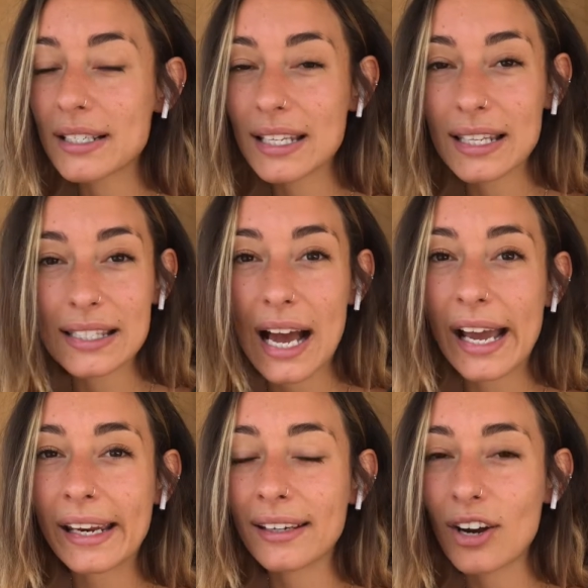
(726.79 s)
to the
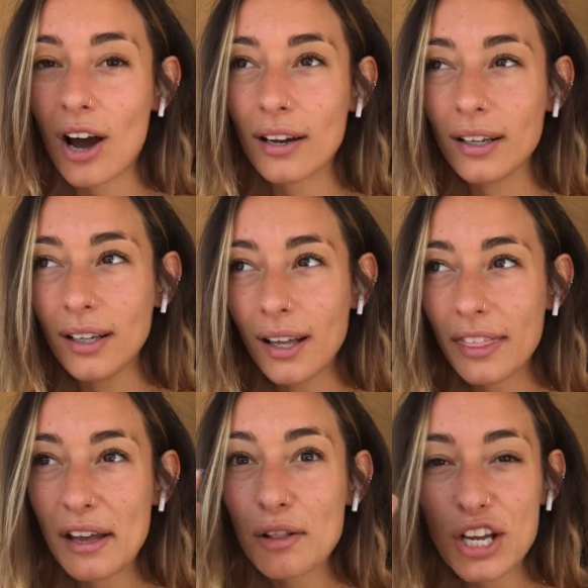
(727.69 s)
side and not
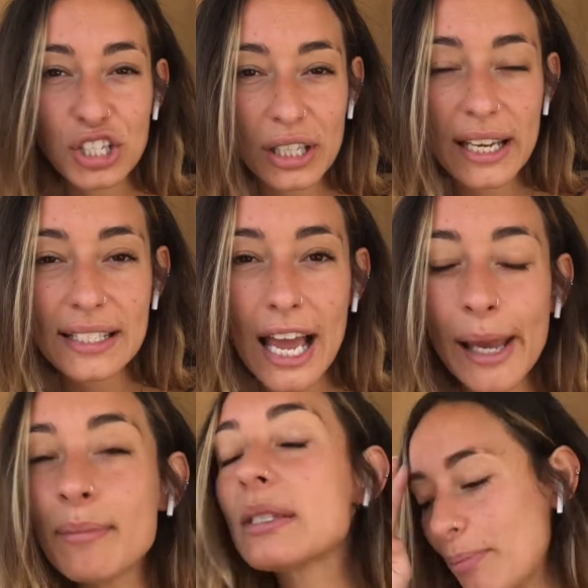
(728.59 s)
think logically at times,